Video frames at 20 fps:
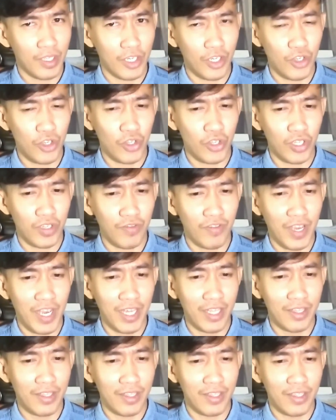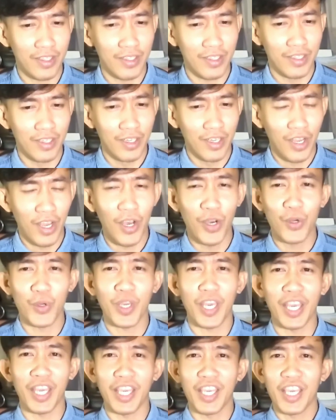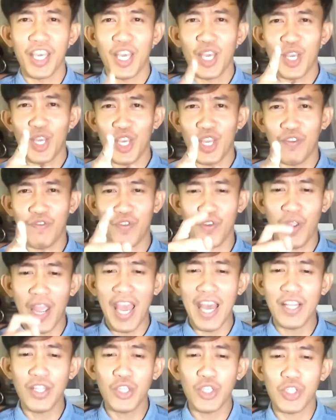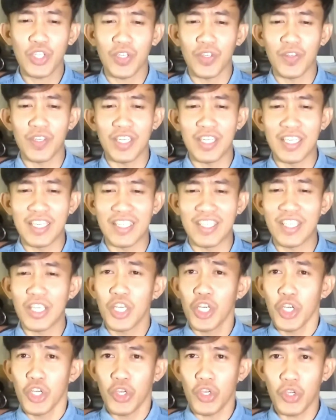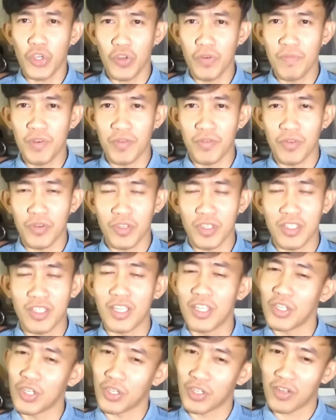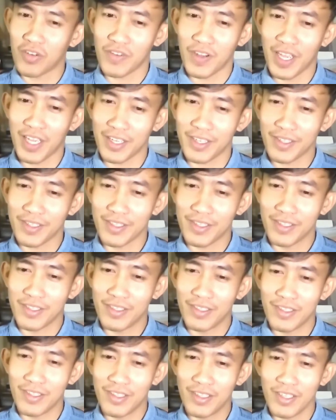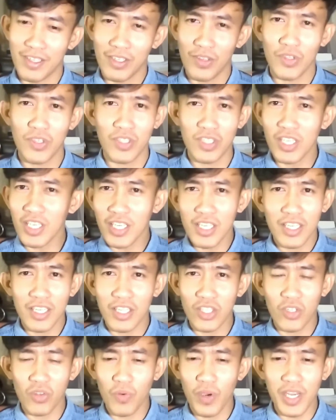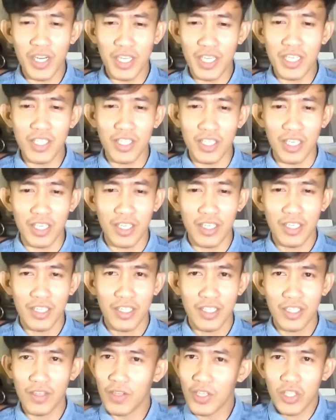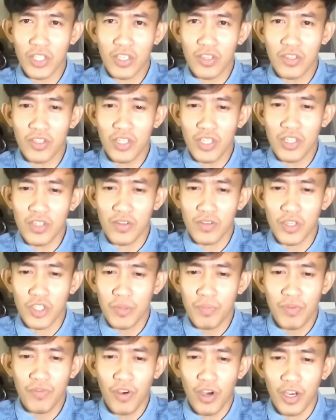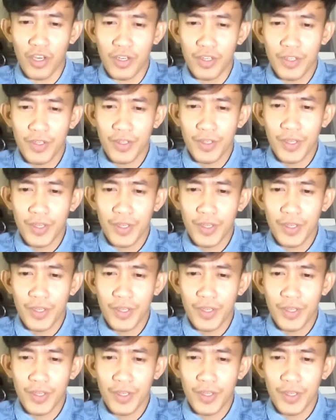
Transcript: Are you sure of that? Okay, if your answer is humerus, then you're correct. You see, it's quite easy. Now let's continue, let's move on.